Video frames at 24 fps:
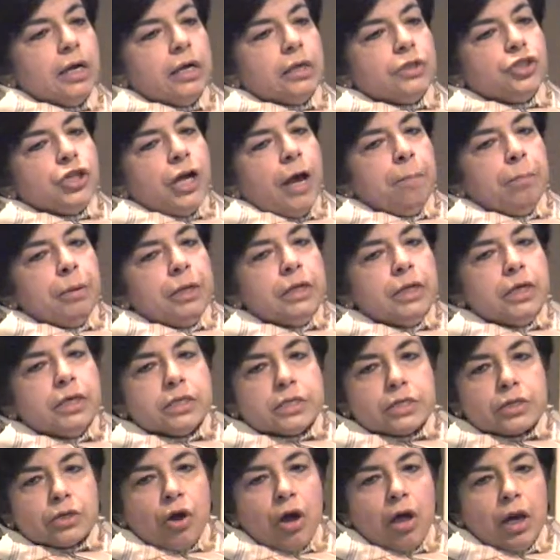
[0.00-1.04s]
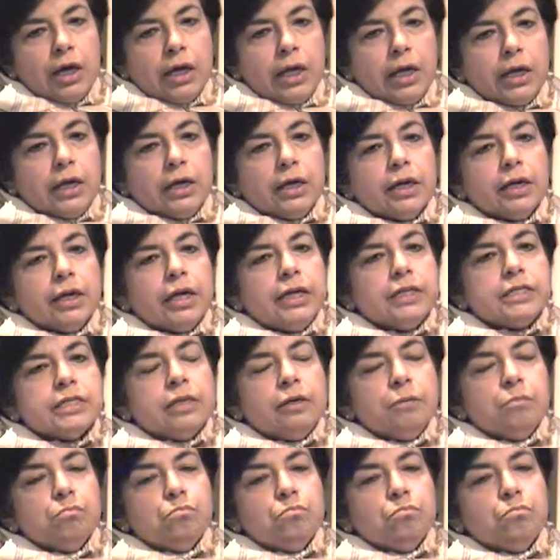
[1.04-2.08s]
Japanese colleague, is
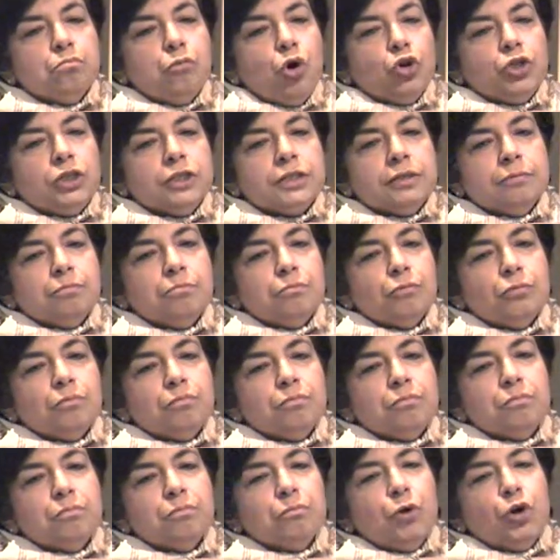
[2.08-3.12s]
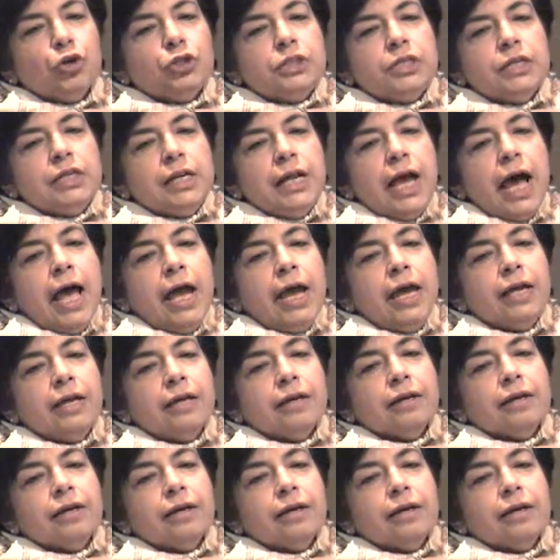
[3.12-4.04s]
it Motinai?